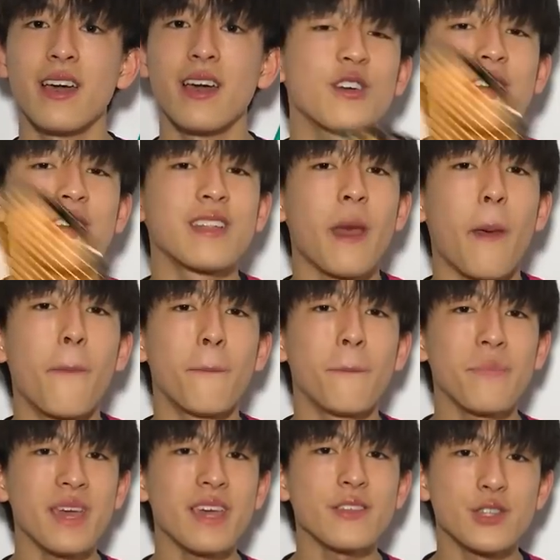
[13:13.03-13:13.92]
you can
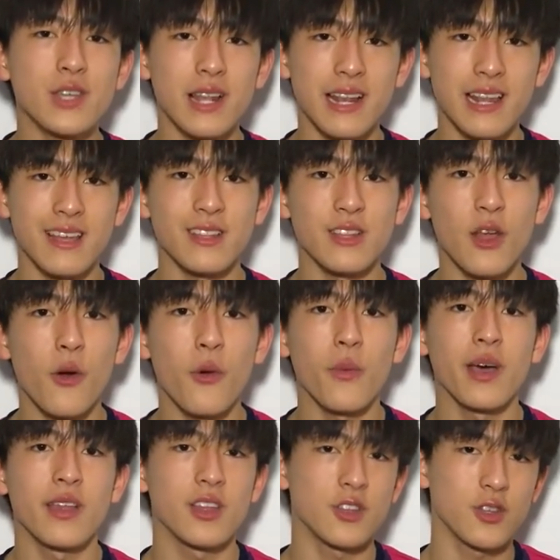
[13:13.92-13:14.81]
immediately know
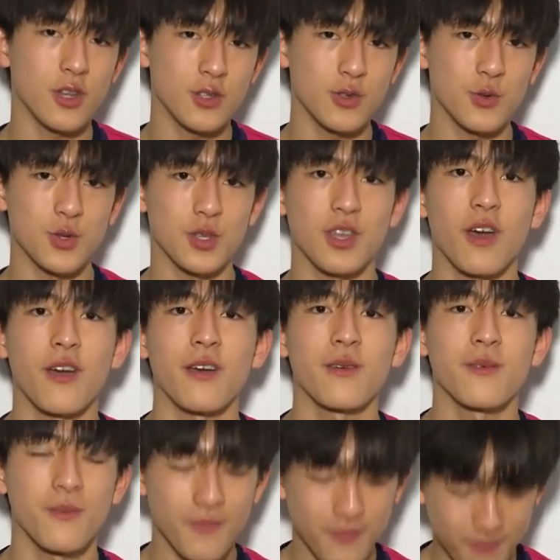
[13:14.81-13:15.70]
where the shuttle is going.